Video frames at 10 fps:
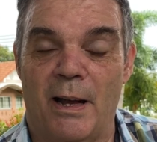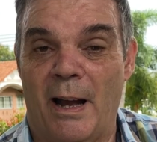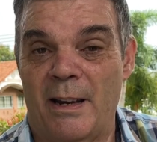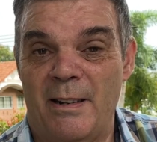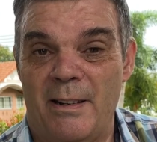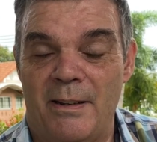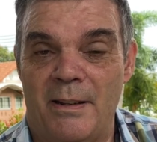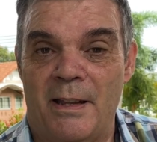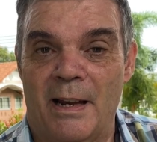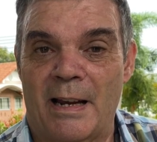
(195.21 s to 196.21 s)
And
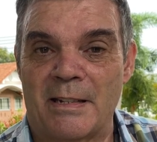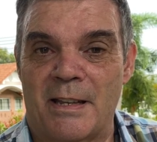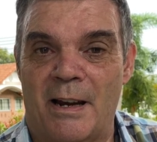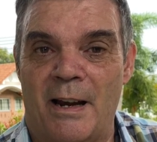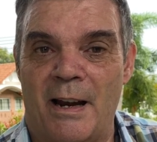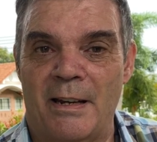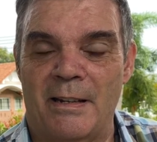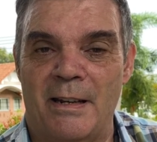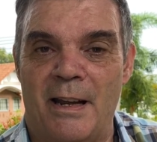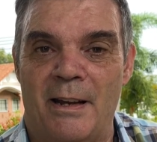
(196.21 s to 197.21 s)
the lads that I had
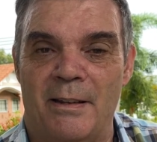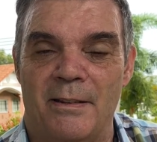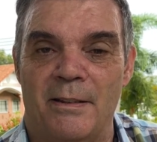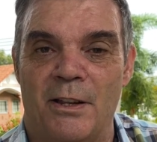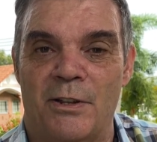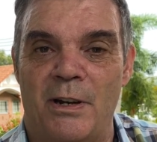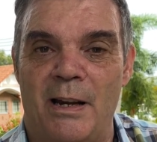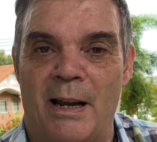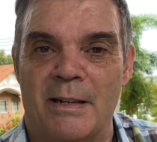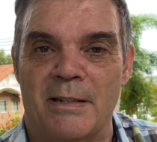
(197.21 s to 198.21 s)
in there, the three
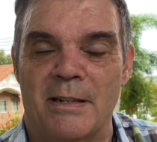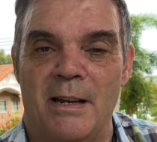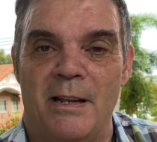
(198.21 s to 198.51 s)
lads,